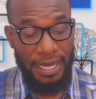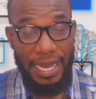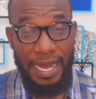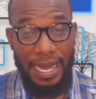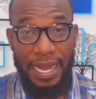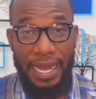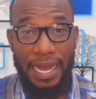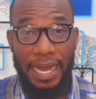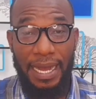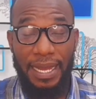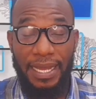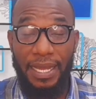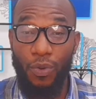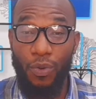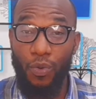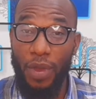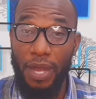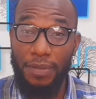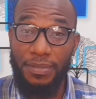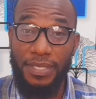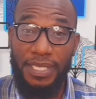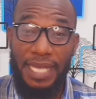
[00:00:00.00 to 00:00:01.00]
uh, a
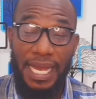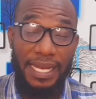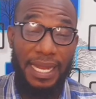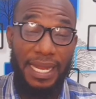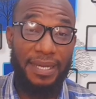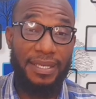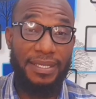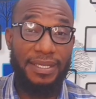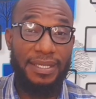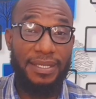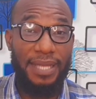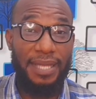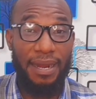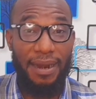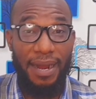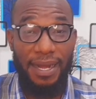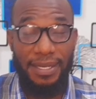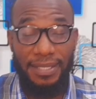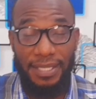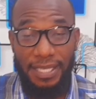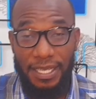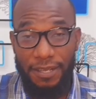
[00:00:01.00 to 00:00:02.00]
website that is
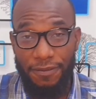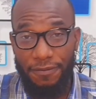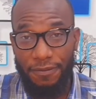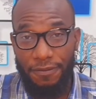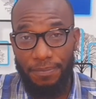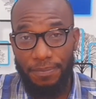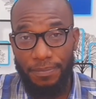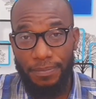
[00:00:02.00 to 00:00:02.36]
interactive,